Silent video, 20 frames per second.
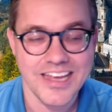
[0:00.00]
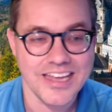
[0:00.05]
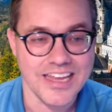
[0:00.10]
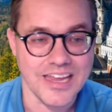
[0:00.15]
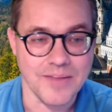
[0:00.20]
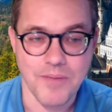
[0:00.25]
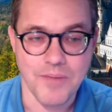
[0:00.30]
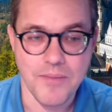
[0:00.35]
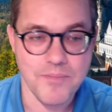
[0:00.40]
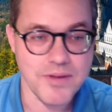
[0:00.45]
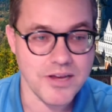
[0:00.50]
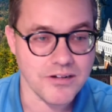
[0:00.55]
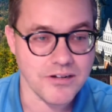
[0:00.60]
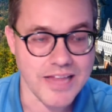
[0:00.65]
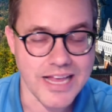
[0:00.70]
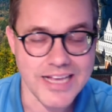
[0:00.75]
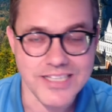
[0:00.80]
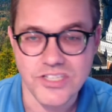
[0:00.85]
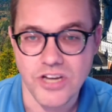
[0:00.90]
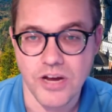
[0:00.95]
It may be your
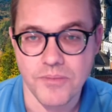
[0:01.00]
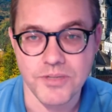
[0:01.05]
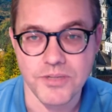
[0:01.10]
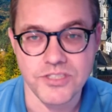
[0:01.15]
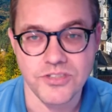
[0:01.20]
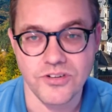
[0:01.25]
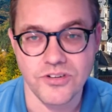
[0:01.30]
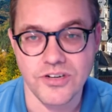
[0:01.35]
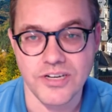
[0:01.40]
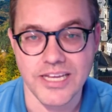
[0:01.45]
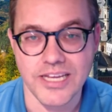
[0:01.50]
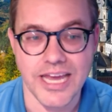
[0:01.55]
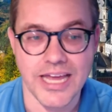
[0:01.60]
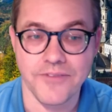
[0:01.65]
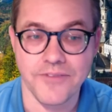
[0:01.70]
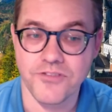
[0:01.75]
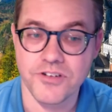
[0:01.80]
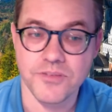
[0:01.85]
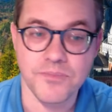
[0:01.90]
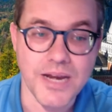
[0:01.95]
last opportunity.
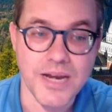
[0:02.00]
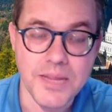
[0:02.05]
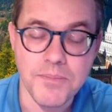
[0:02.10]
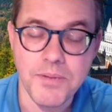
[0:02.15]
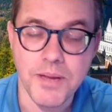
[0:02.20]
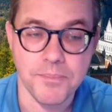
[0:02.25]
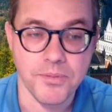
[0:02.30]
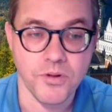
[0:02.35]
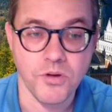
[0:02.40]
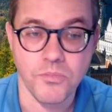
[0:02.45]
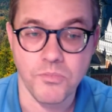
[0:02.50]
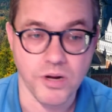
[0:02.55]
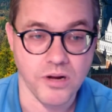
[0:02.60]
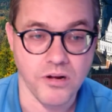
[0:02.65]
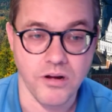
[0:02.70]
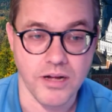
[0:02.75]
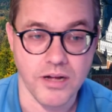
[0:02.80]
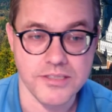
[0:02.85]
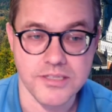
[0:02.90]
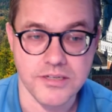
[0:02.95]
And for many people who book
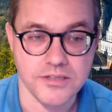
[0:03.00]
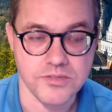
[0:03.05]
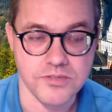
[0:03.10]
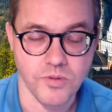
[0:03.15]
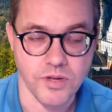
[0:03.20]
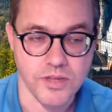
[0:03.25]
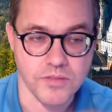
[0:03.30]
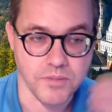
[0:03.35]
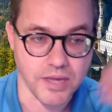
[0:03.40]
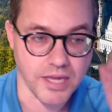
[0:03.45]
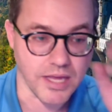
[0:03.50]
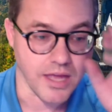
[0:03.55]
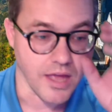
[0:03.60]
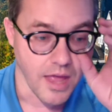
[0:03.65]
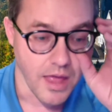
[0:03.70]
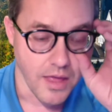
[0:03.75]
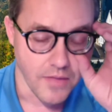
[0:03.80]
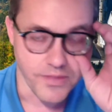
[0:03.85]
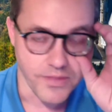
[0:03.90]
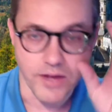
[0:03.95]
consults with me,
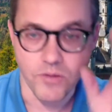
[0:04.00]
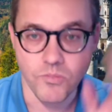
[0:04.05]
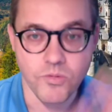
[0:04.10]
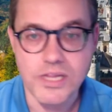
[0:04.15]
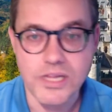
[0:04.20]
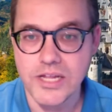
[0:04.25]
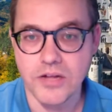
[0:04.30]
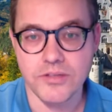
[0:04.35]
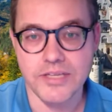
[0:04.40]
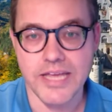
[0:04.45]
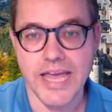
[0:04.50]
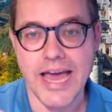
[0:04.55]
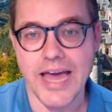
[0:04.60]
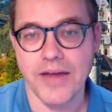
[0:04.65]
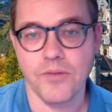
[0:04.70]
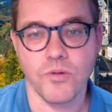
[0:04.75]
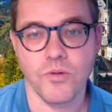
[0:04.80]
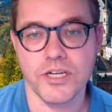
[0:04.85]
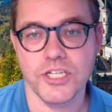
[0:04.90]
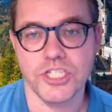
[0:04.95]
they really only
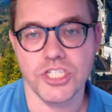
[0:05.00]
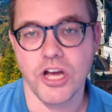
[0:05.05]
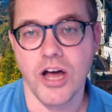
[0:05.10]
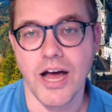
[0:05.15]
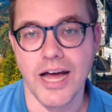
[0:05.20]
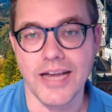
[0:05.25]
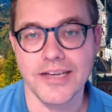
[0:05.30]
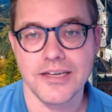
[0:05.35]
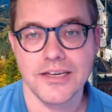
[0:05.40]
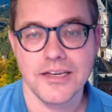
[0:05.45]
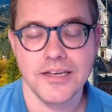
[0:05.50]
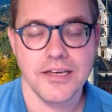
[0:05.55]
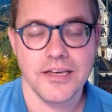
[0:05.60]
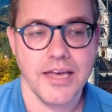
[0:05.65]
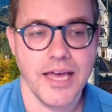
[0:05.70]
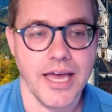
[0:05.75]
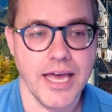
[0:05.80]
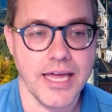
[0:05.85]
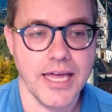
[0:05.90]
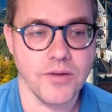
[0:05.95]
had one shot.
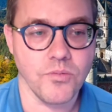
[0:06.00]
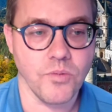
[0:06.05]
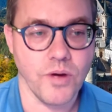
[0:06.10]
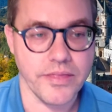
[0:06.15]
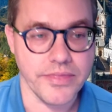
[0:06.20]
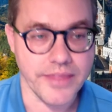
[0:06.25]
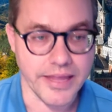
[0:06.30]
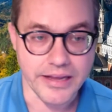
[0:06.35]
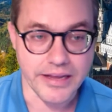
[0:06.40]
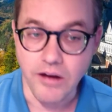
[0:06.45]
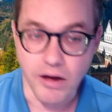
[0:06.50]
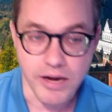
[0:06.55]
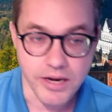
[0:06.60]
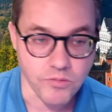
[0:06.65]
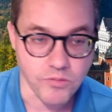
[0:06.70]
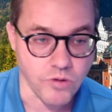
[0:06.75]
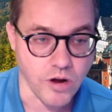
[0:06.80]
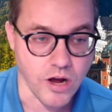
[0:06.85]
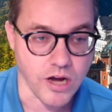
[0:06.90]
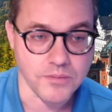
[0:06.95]
And when they got
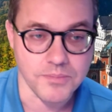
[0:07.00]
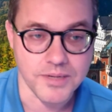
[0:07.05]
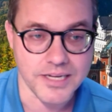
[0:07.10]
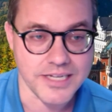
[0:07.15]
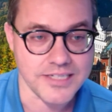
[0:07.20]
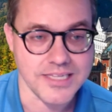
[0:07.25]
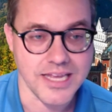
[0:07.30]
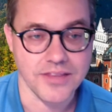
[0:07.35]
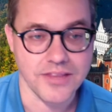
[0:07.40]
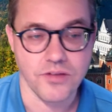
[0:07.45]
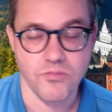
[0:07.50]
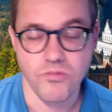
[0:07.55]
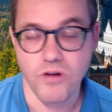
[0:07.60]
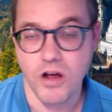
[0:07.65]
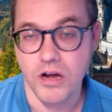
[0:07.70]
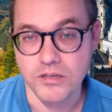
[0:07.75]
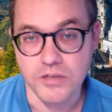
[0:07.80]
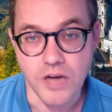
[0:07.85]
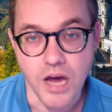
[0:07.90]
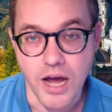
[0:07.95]
it wrong because they had the
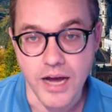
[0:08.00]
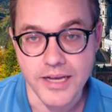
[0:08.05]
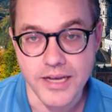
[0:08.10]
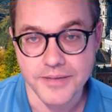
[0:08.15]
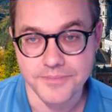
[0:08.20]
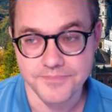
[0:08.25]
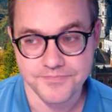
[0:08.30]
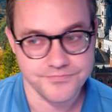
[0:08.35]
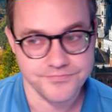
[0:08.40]
wrong knock,